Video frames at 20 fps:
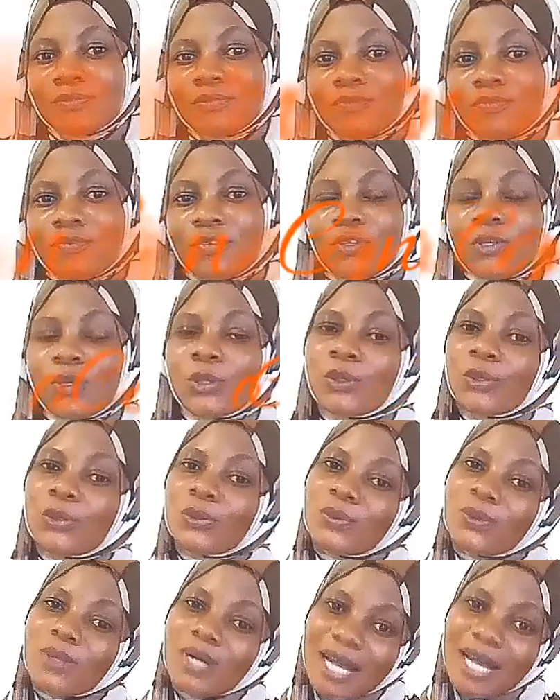for your
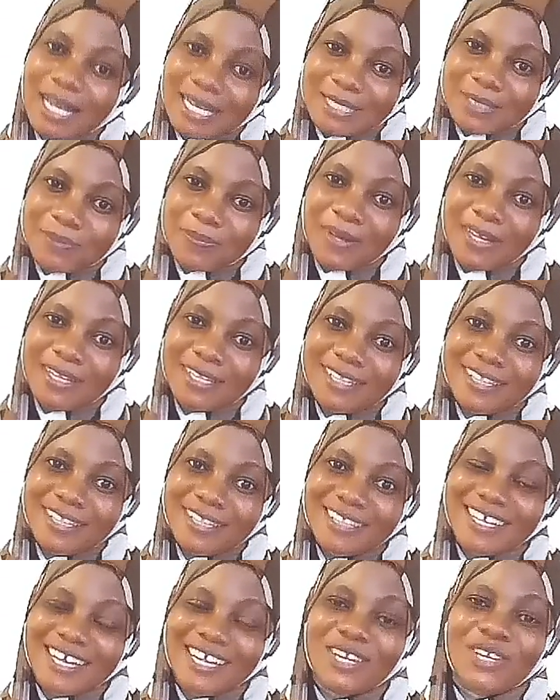husband,
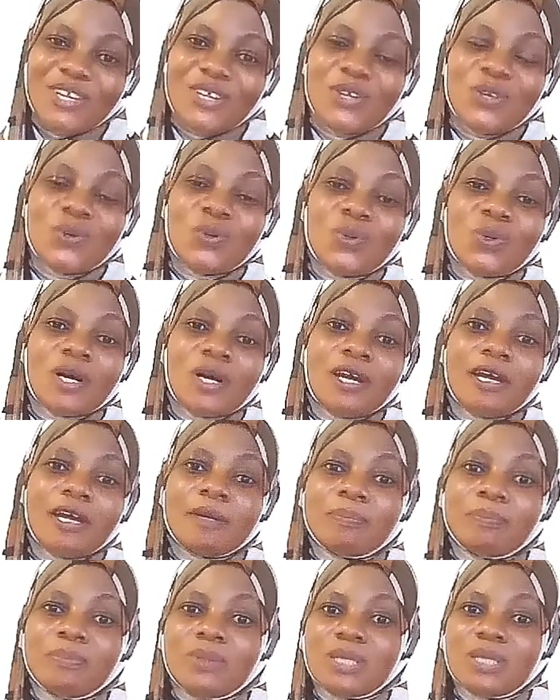then you are
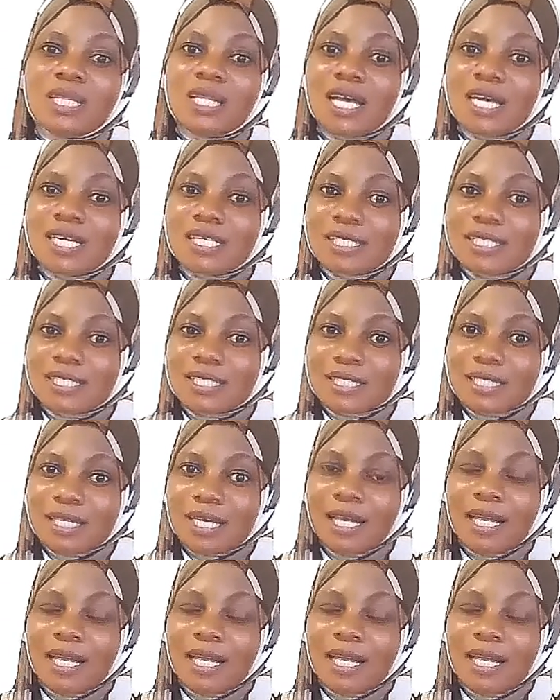a blessed,